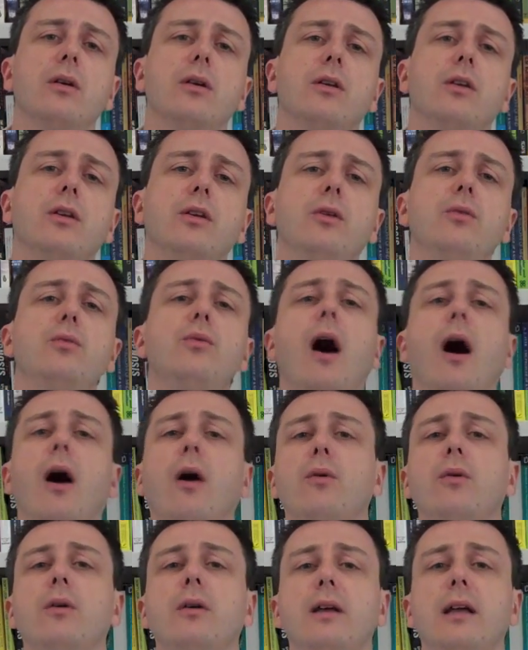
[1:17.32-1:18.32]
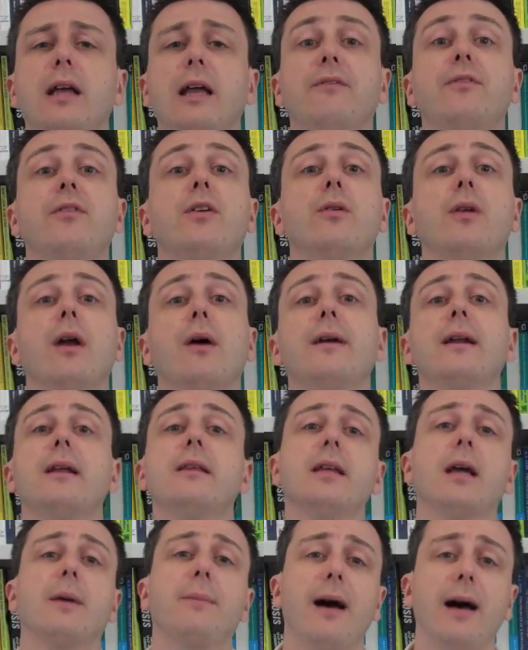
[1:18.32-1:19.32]
you know, if you know anything
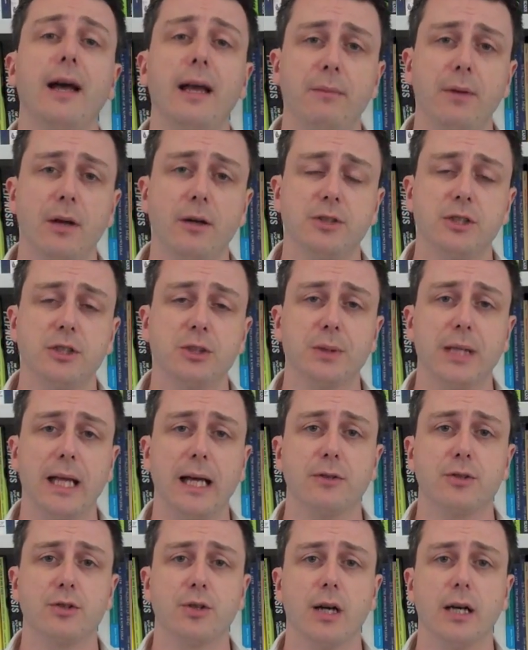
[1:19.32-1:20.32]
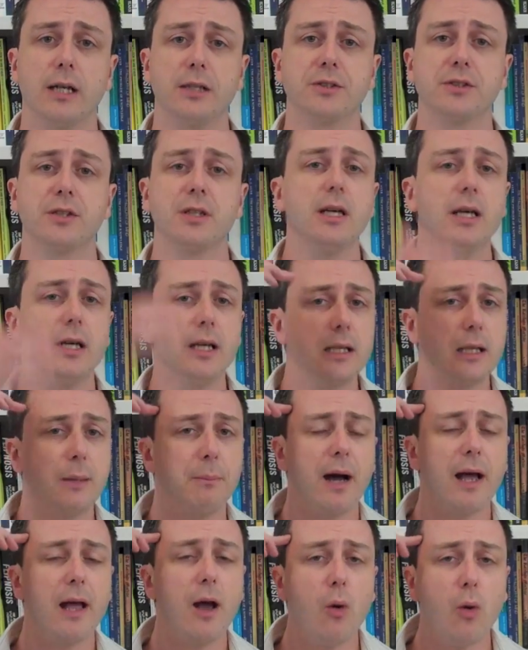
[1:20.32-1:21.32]
about Hypnosis Without Trance, that
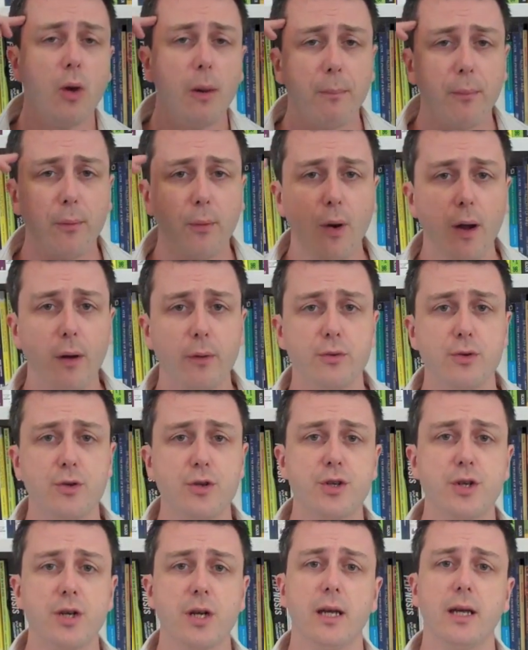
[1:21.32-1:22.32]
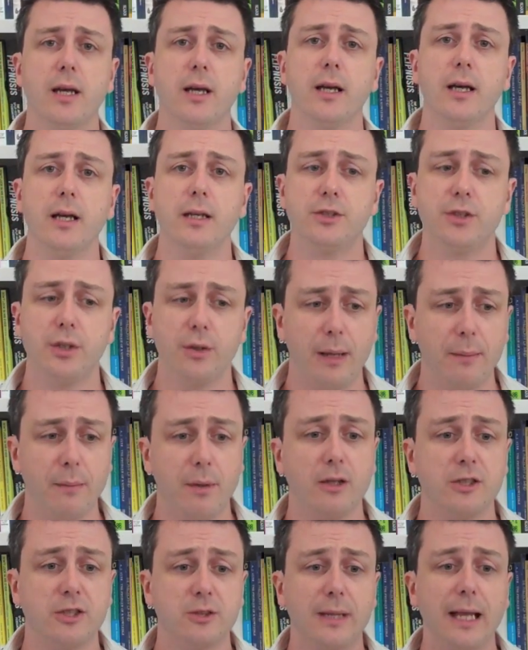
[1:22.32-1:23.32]
my whole approach to
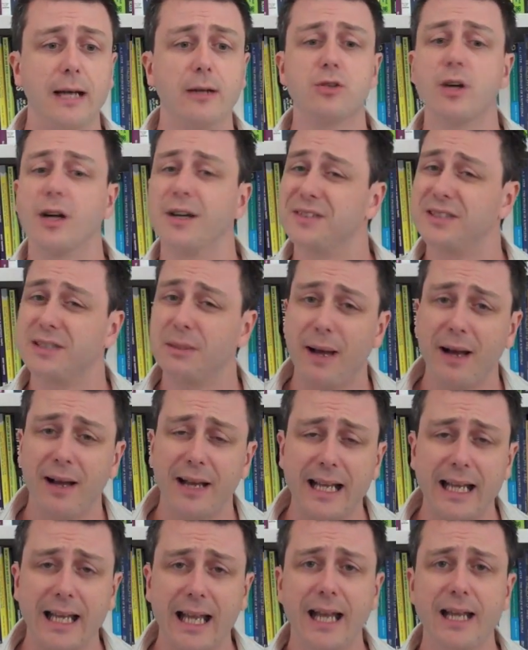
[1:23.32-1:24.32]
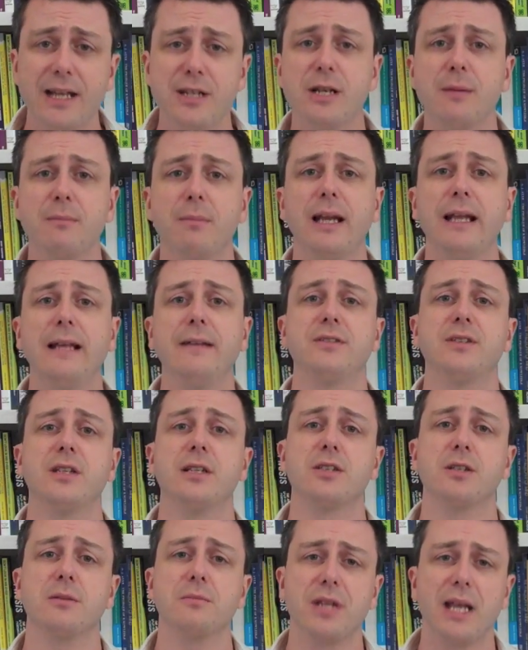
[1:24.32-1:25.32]
Hypnosis Without Trance is about engaging belief
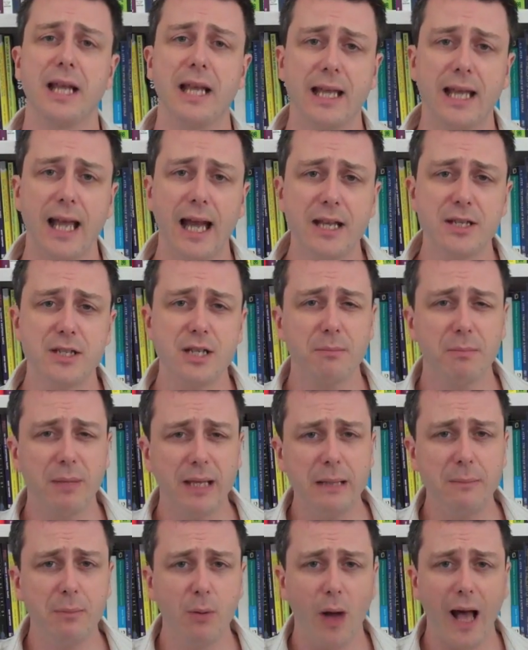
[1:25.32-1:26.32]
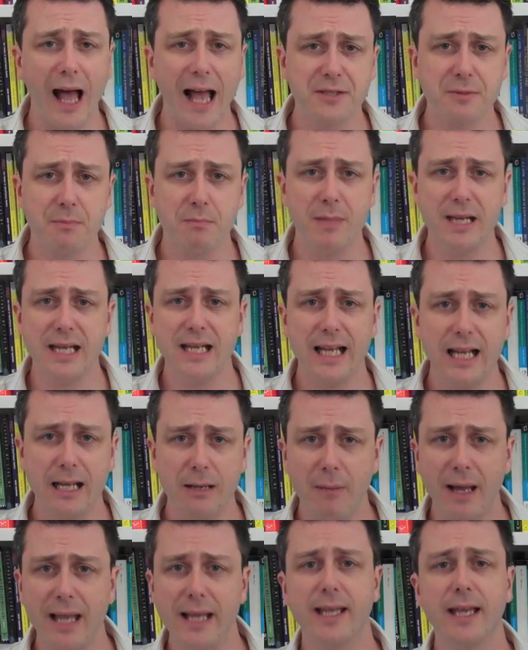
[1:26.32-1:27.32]
systems, engaging people as
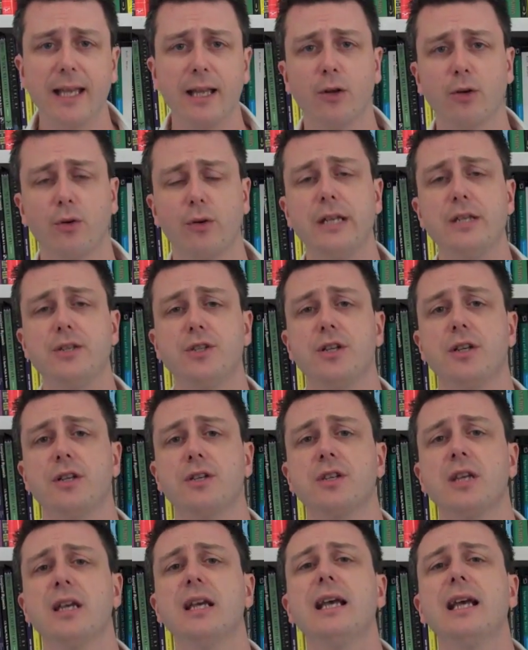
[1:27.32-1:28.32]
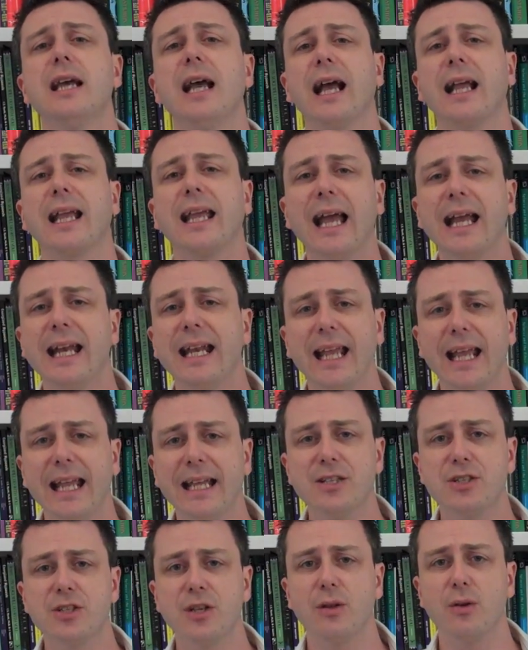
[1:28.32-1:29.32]
meaning-making creatures, and getting
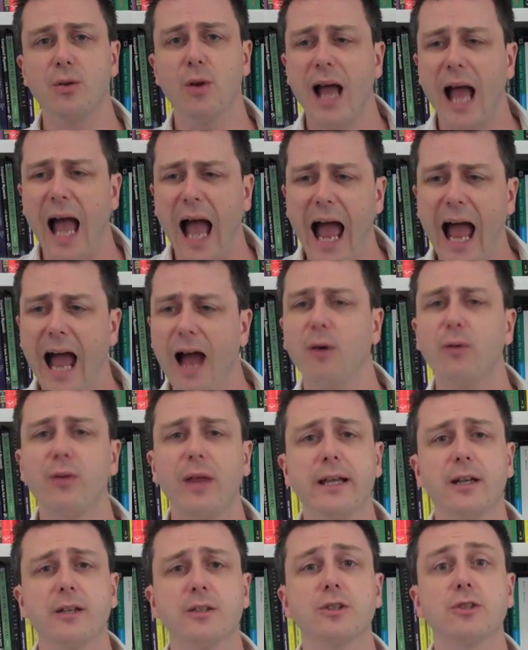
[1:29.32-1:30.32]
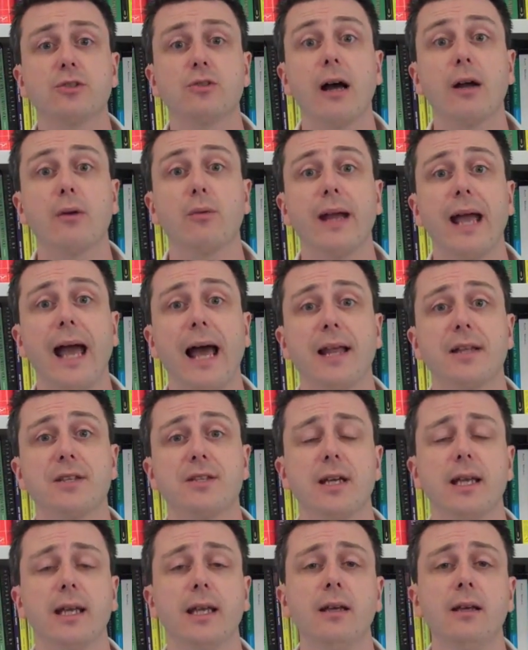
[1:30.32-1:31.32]
into how they construct reality,